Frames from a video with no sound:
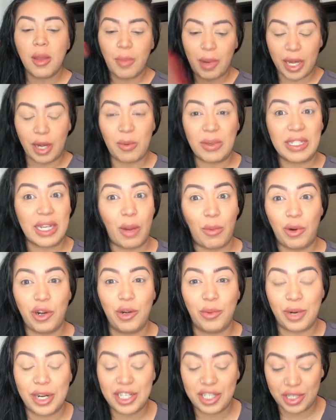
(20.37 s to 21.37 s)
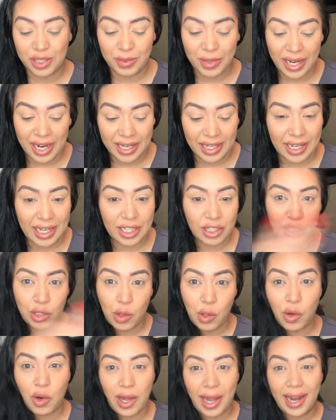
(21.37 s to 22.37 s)
But anyways, yeah, we're in a rush because we got to get to
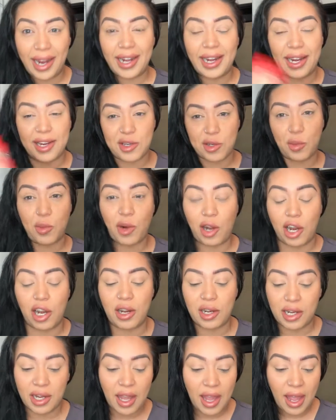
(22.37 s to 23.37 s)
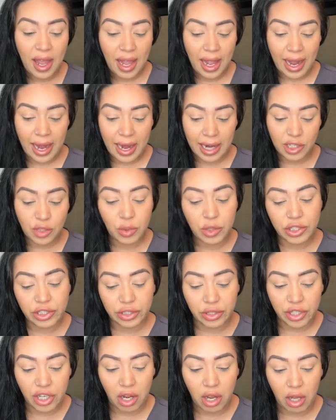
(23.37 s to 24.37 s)
school. I got to get to work. And I just want to
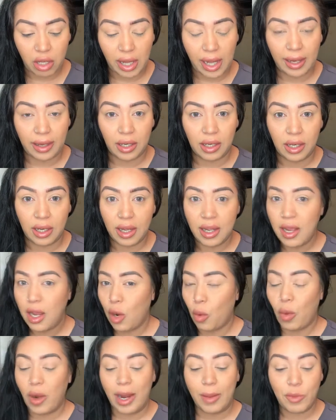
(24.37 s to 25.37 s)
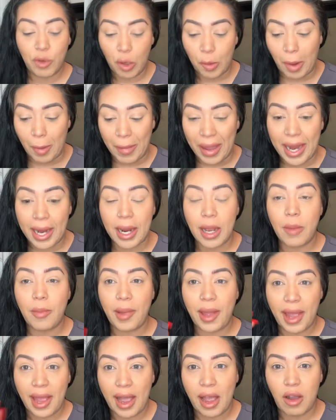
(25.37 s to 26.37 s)
show y'all when I'm doing my
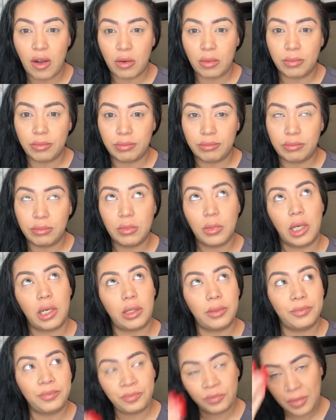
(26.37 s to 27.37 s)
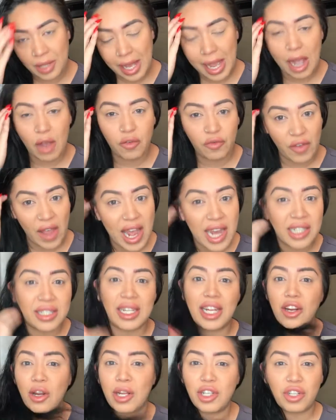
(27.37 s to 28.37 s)
makeup, how
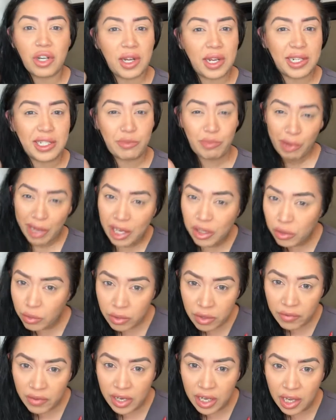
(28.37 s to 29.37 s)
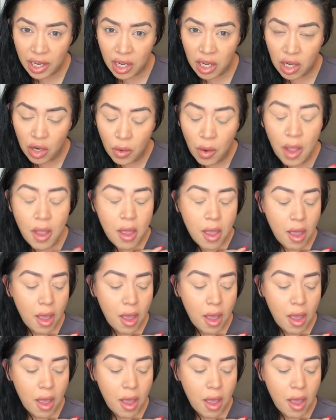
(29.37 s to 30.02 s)
fast. I know I try to explain through the video.